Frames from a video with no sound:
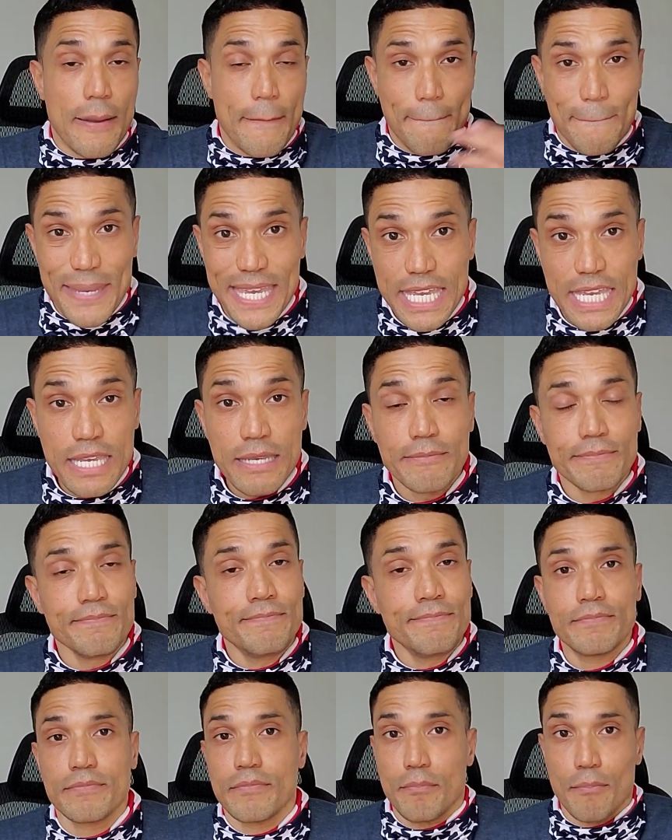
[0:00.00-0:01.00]
Me,
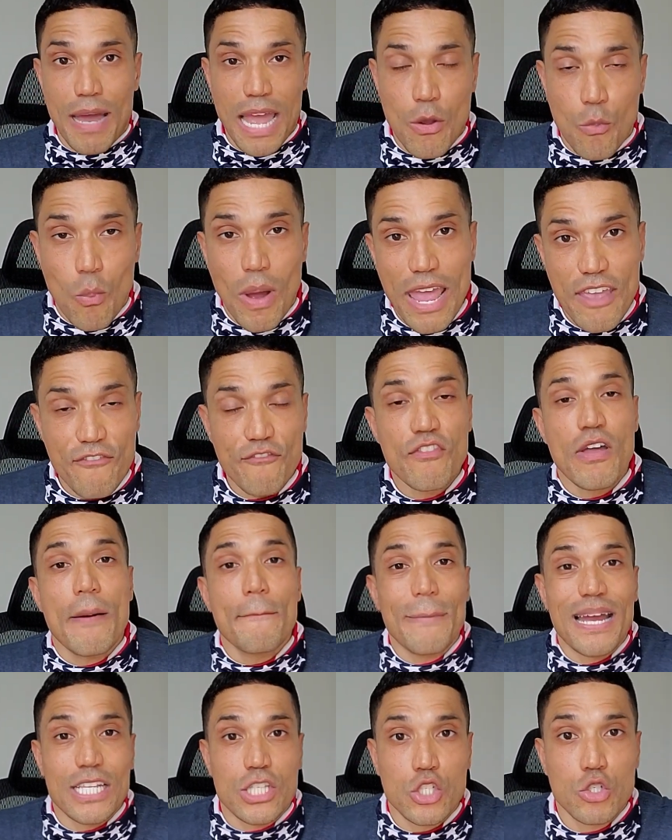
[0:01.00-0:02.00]
my wife,
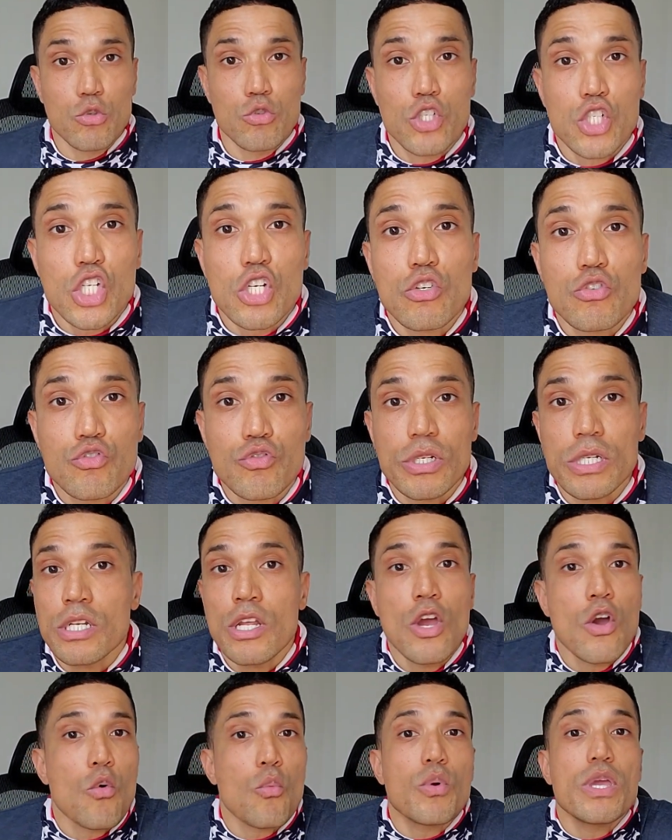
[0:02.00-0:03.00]
my two
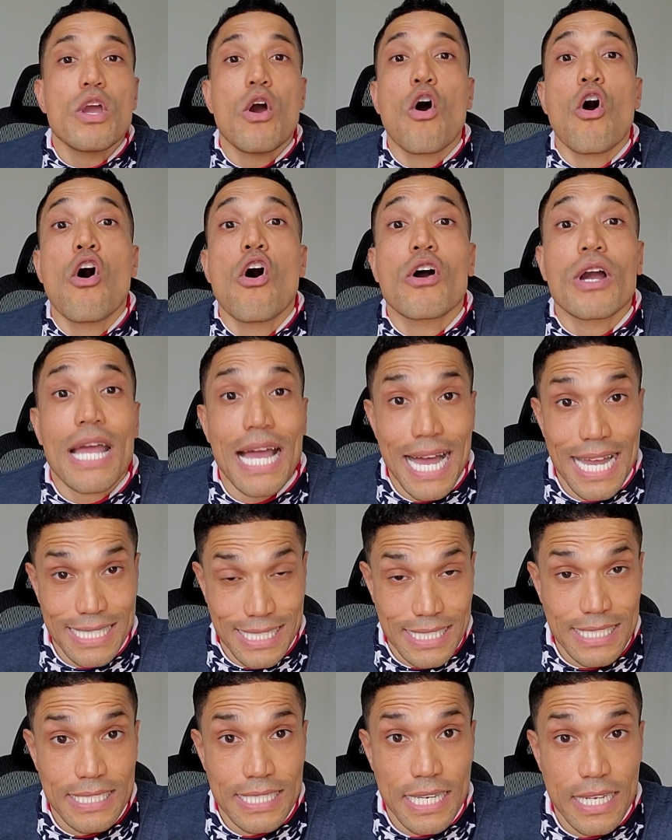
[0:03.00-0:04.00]
children, we all got
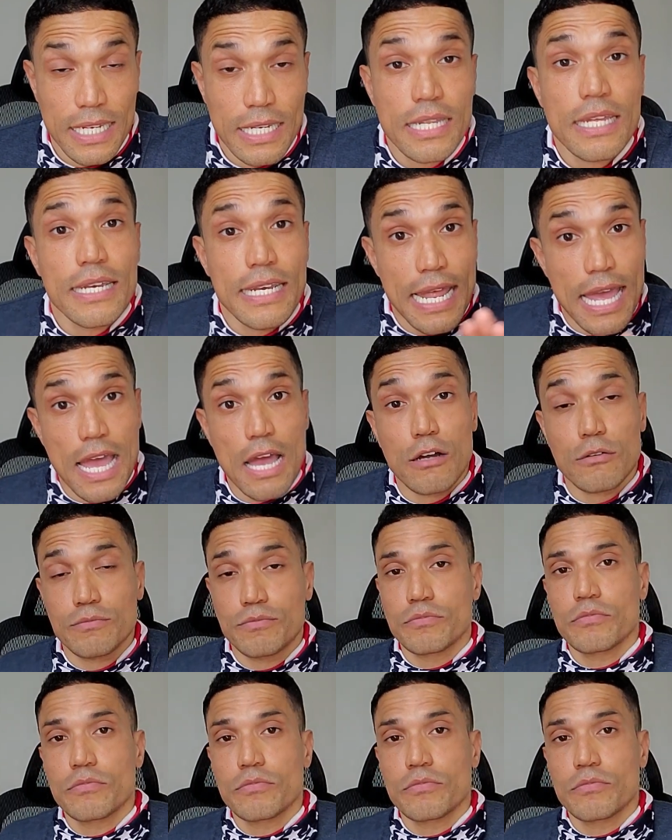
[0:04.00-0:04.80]
sick. Now,